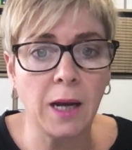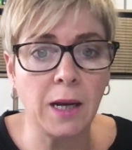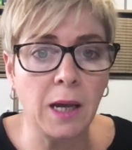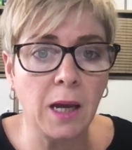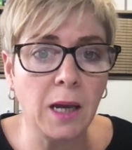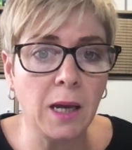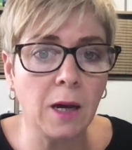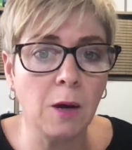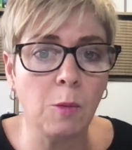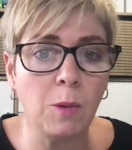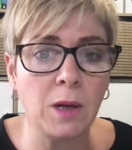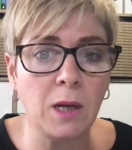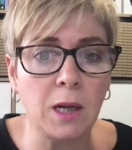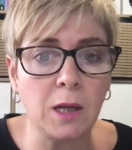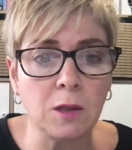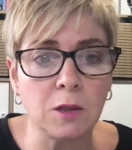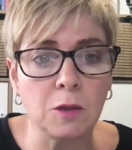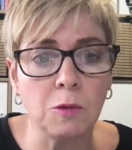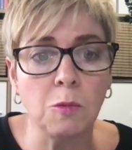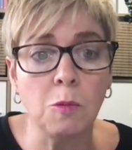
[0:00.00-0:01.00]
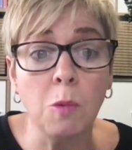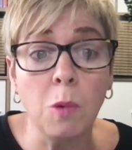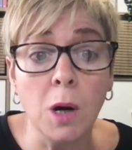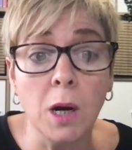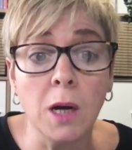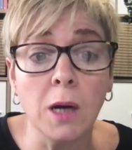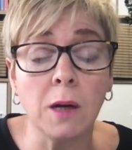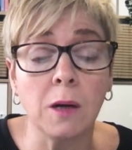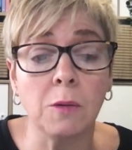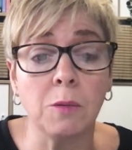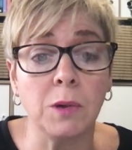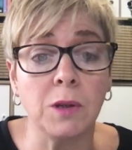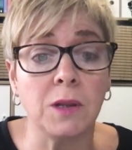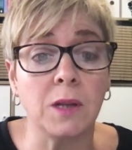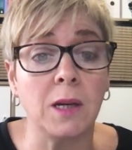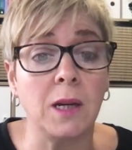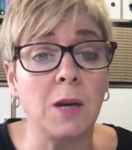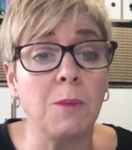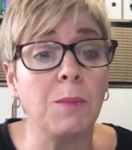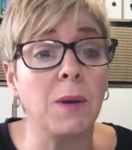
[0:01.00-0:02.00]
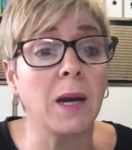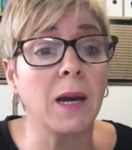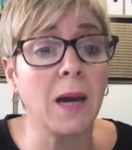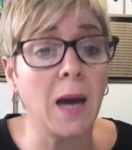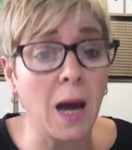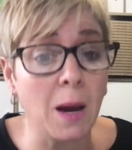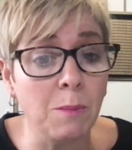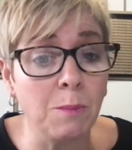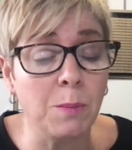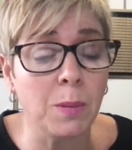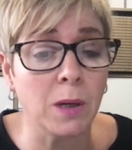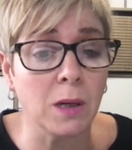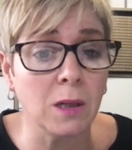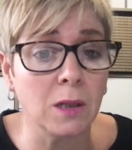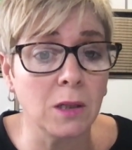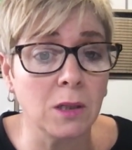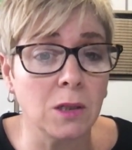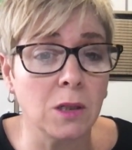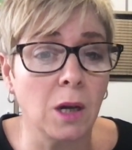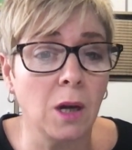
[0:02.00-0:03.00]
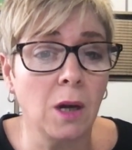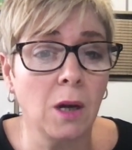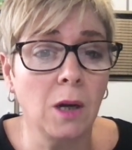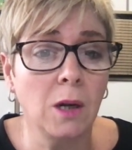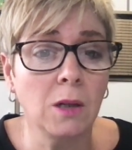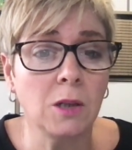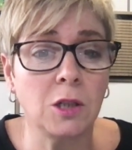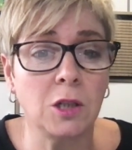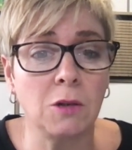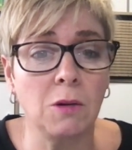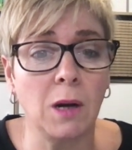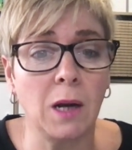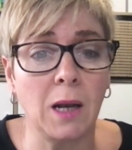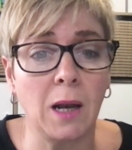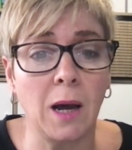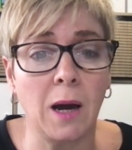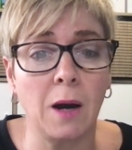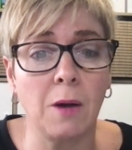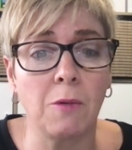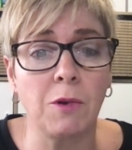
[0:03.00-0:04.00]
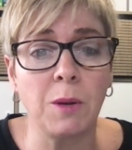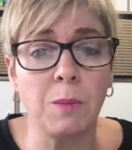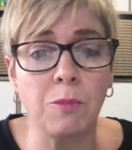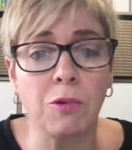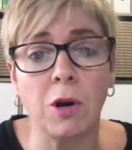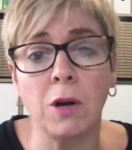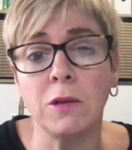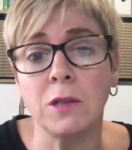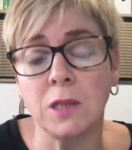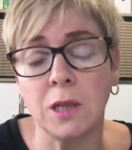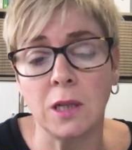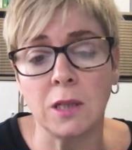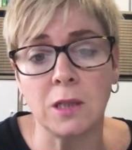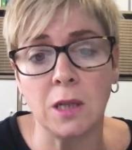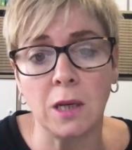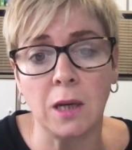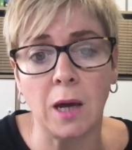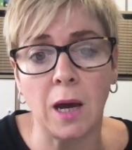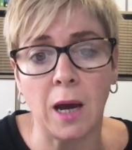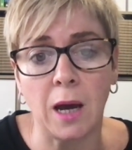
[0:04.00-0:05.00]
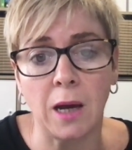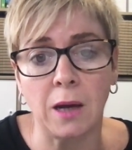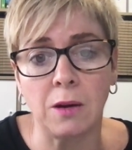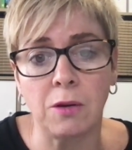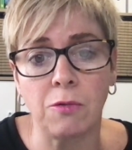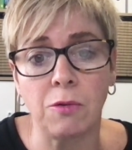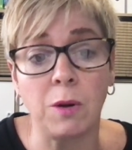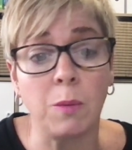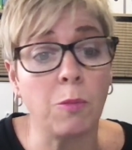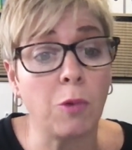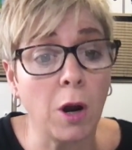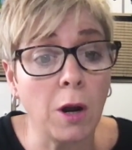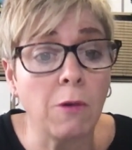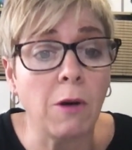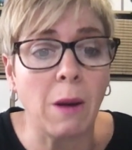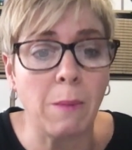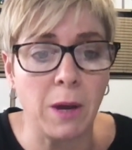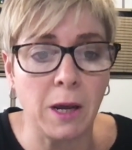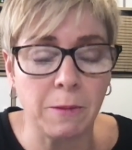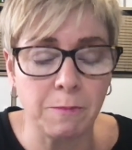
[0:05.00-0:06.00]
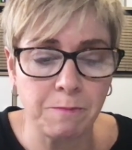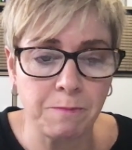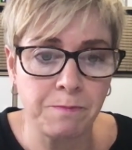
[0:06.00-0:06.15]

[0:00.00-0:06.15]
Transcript: here we need to work with the hippocampus to allow reprocessing and reprogramming.